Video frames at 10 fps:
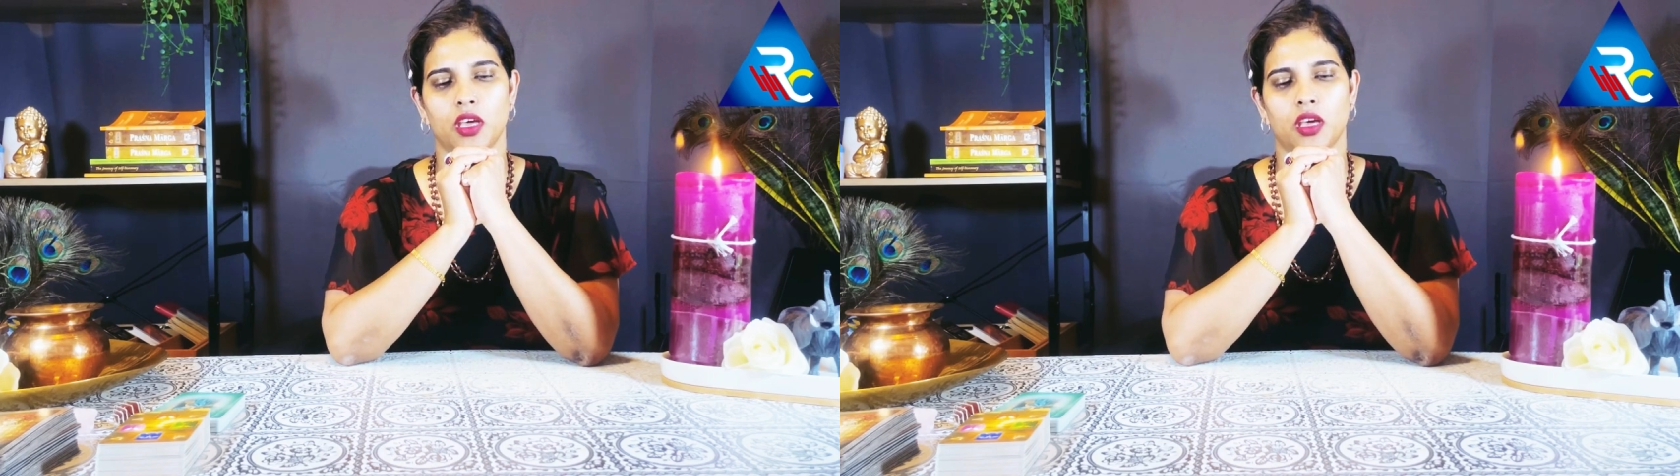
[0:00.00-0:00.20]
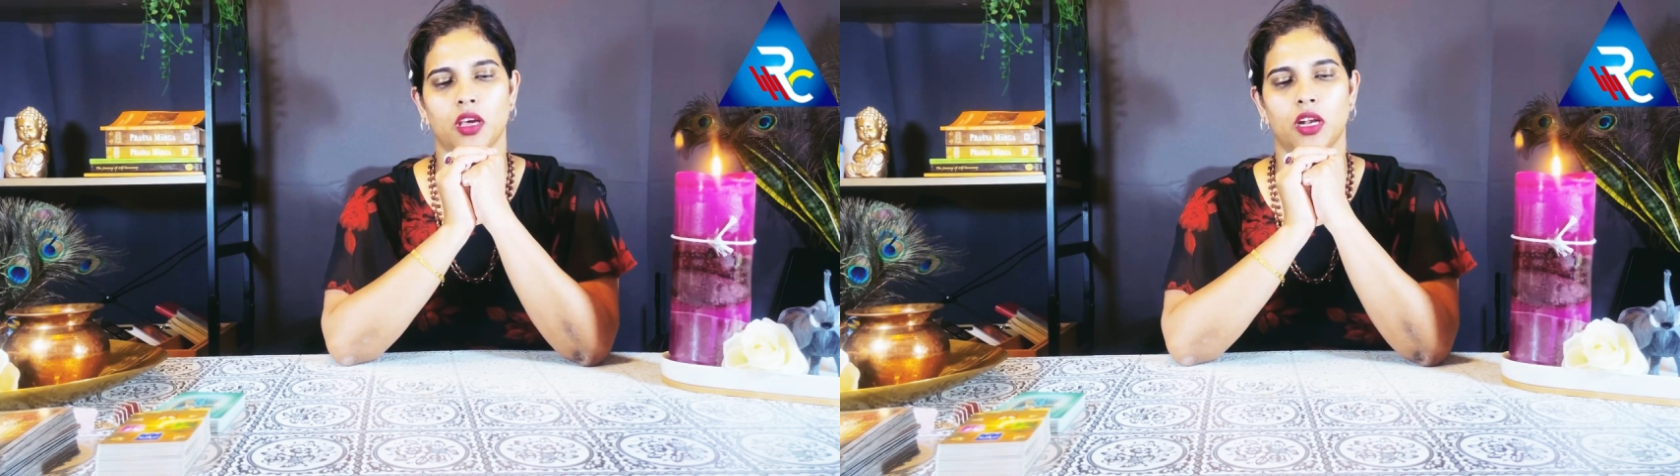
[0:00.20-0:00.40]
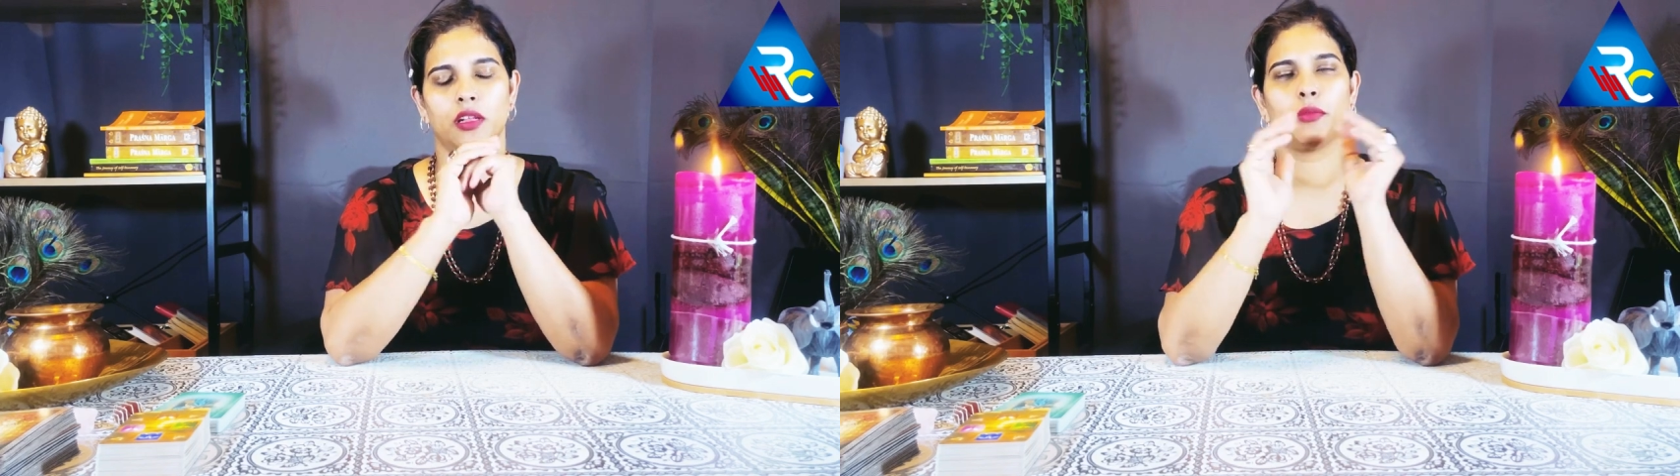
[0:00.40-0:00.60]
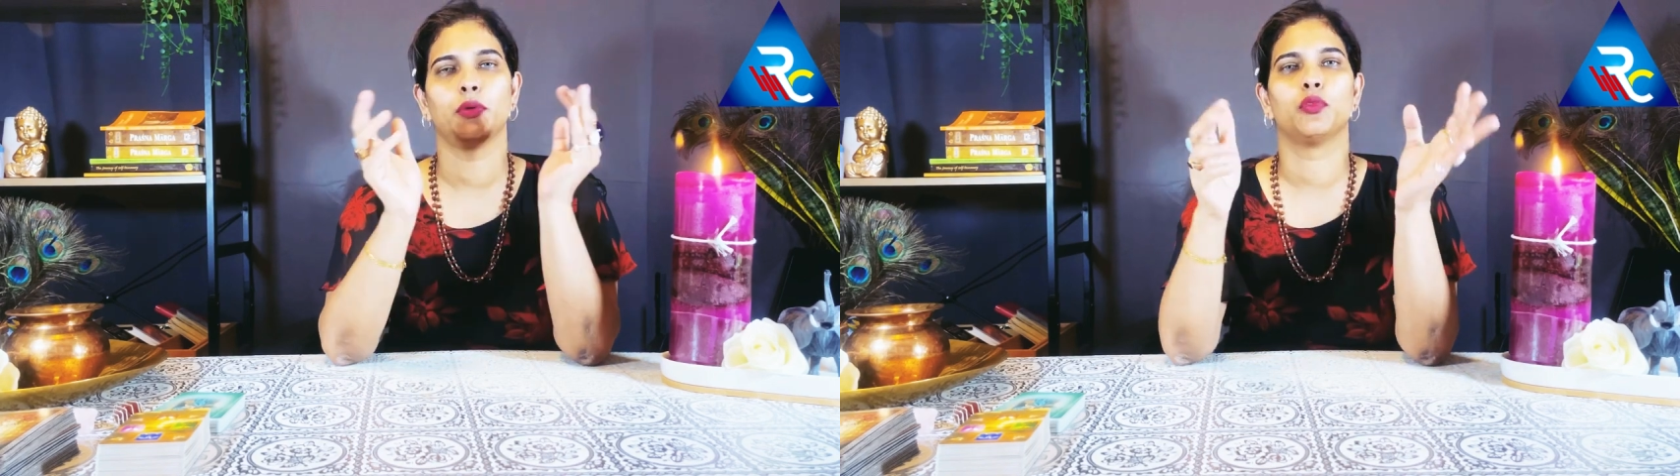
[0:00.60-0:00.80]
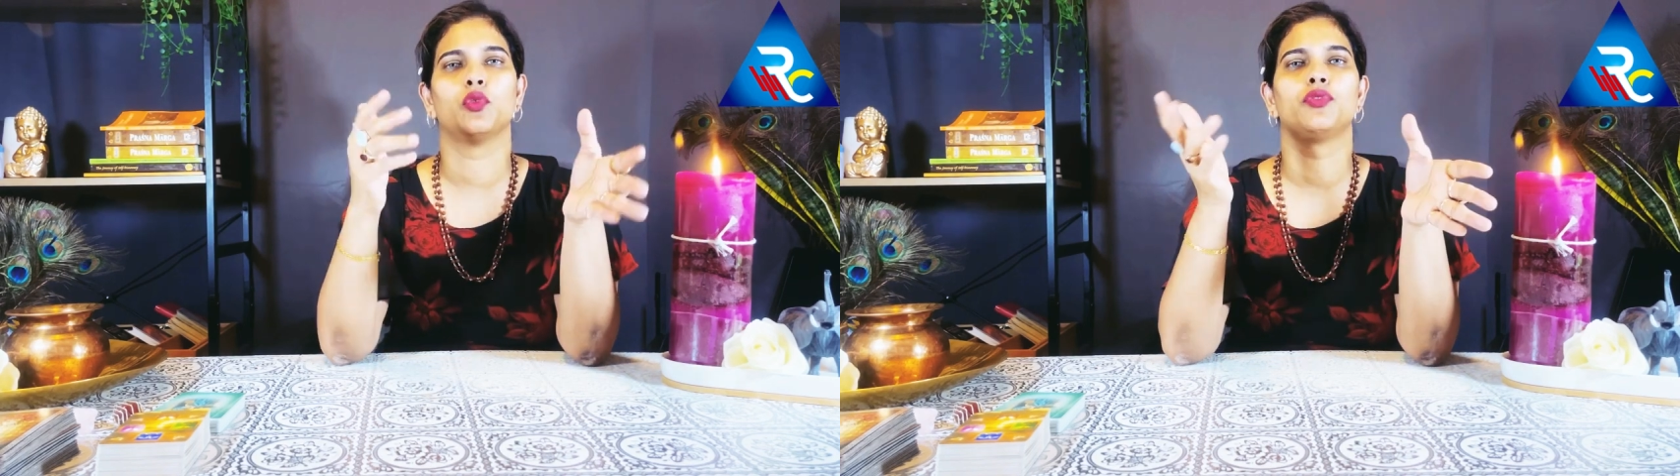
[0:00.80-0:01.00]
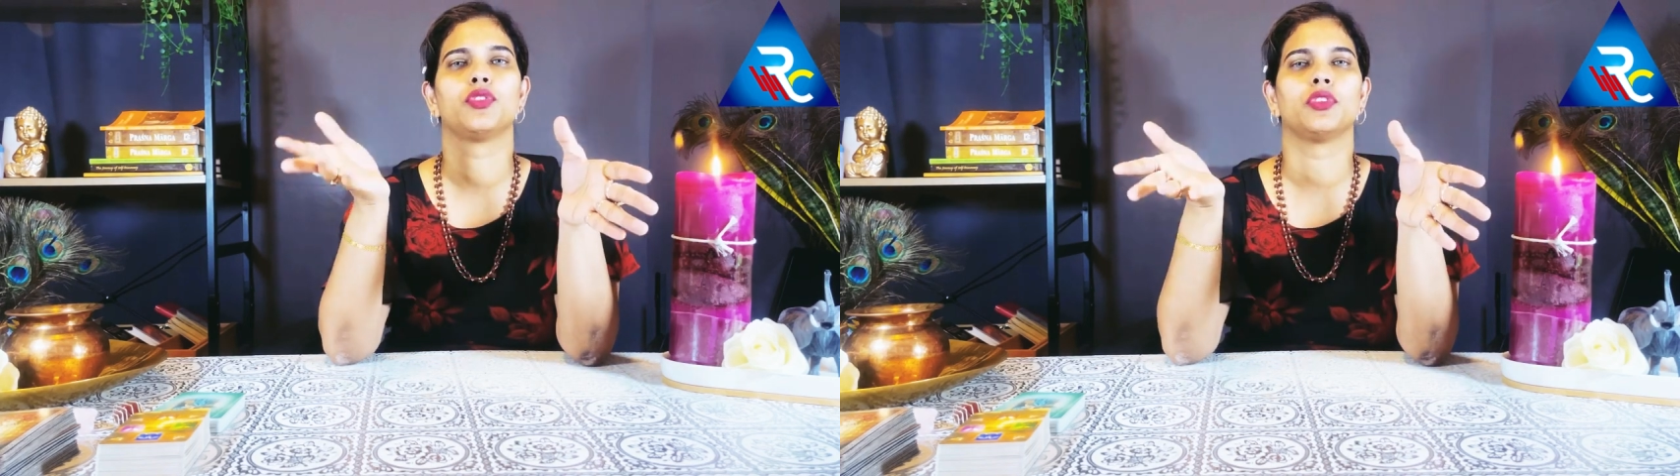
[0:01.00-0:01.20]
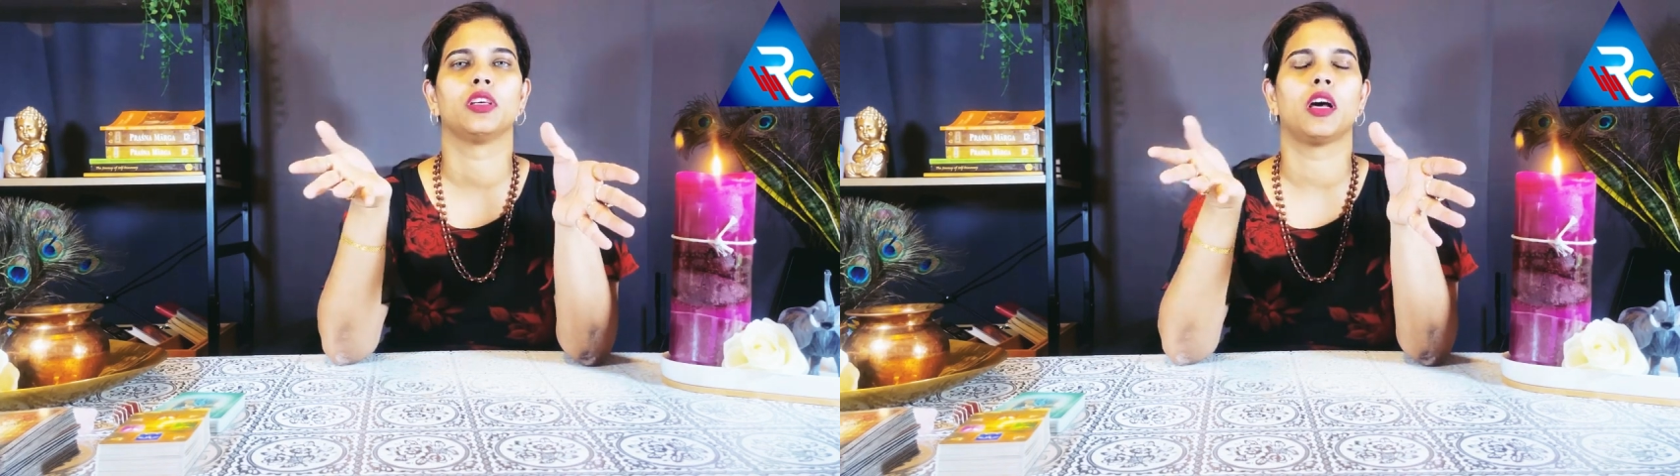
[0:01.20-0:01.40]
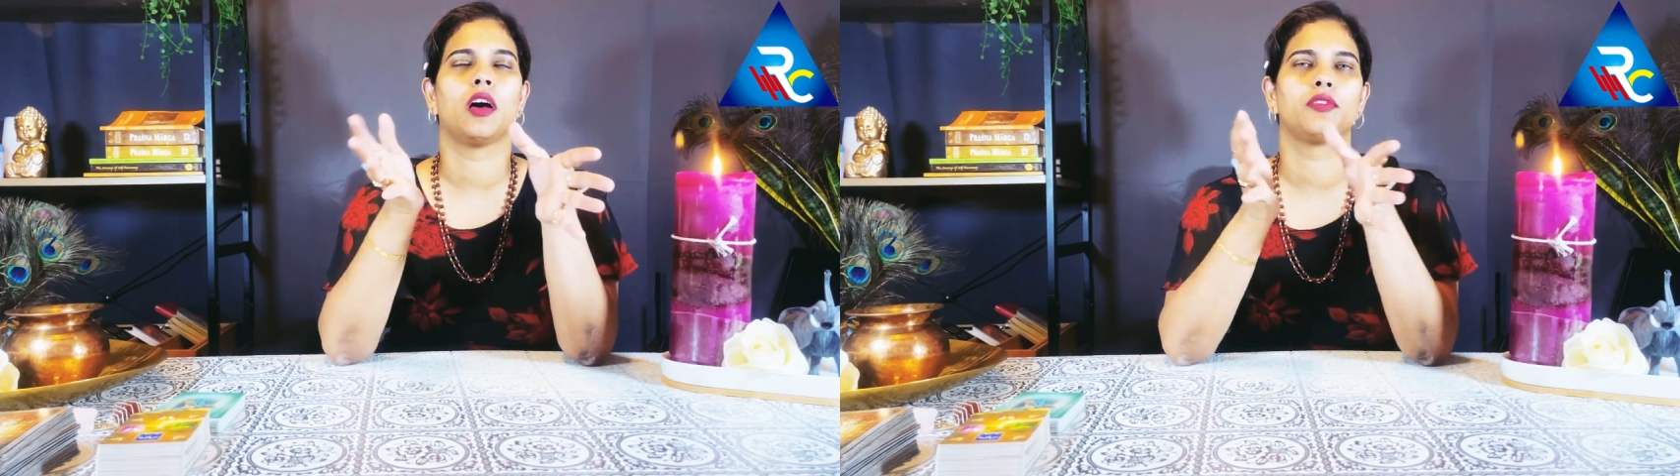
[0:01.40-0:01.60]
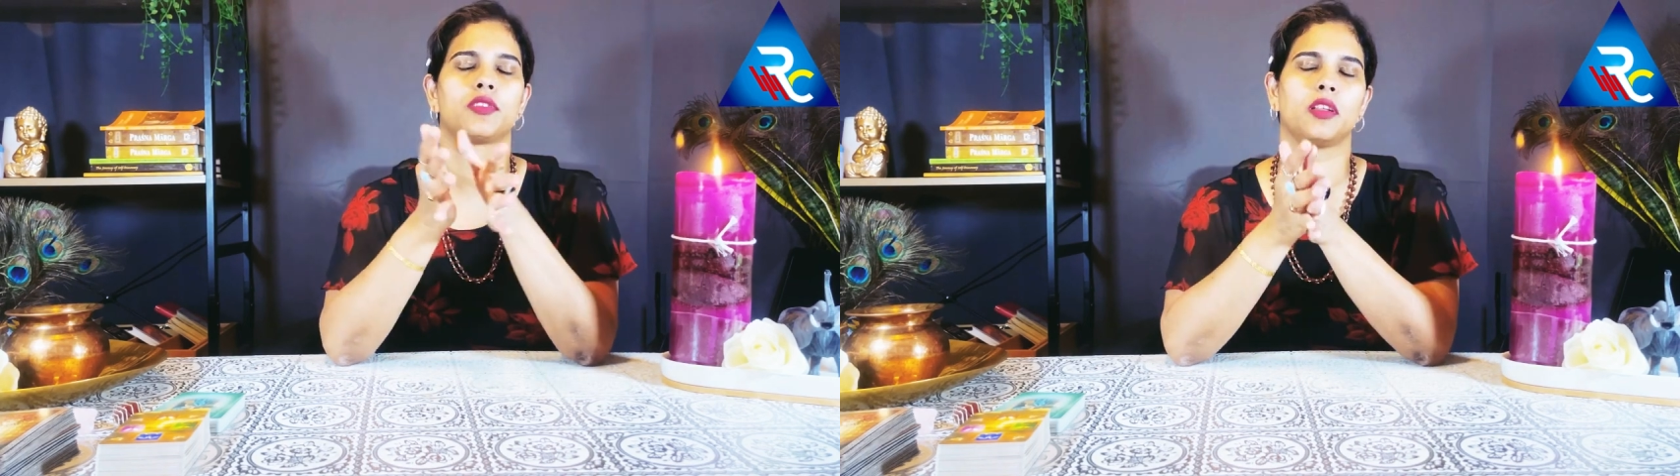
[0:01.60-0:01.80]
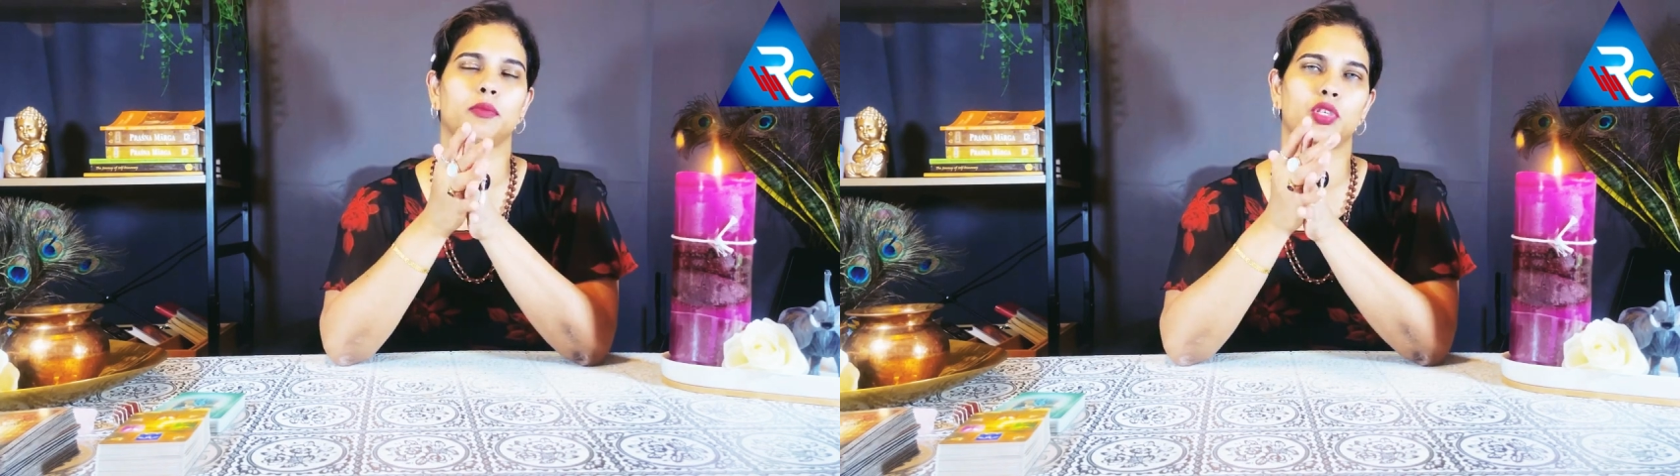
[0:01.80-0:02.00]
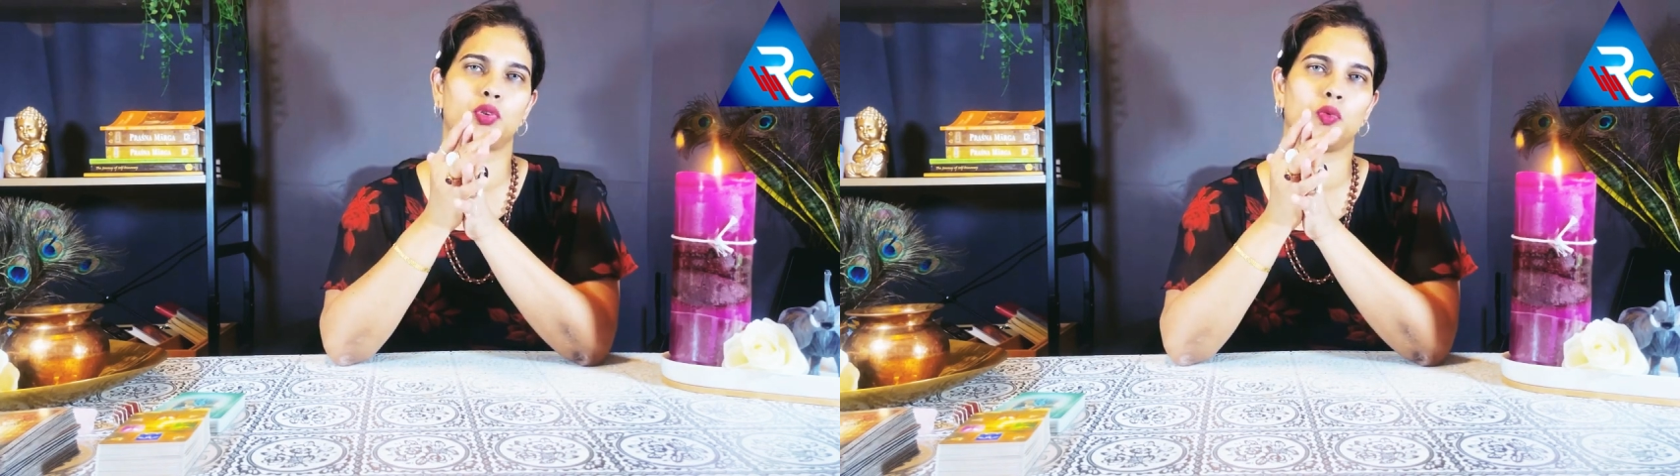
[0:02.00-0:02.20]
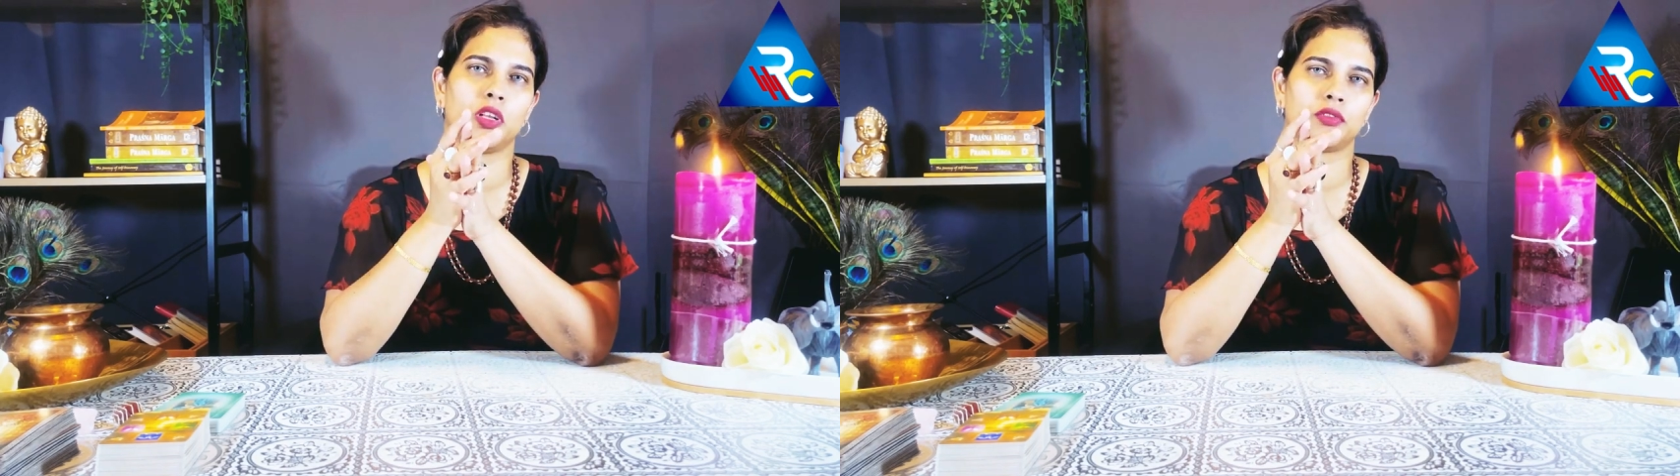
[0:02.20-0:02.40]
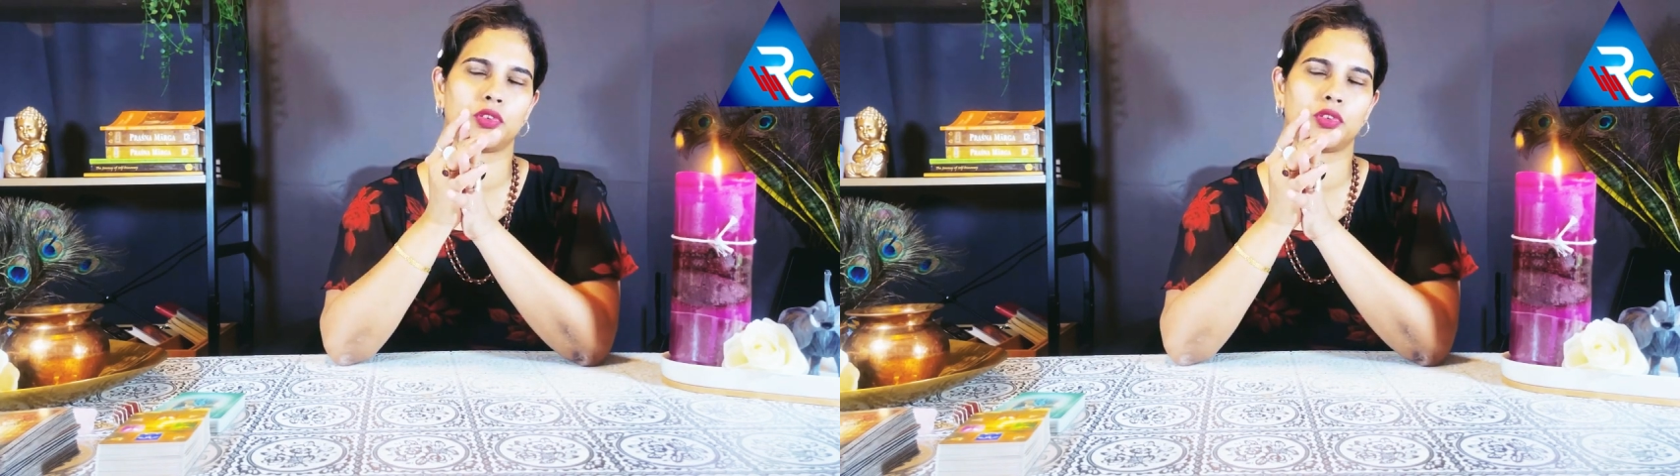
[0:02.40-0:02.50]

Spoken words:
let me move to the house number 12.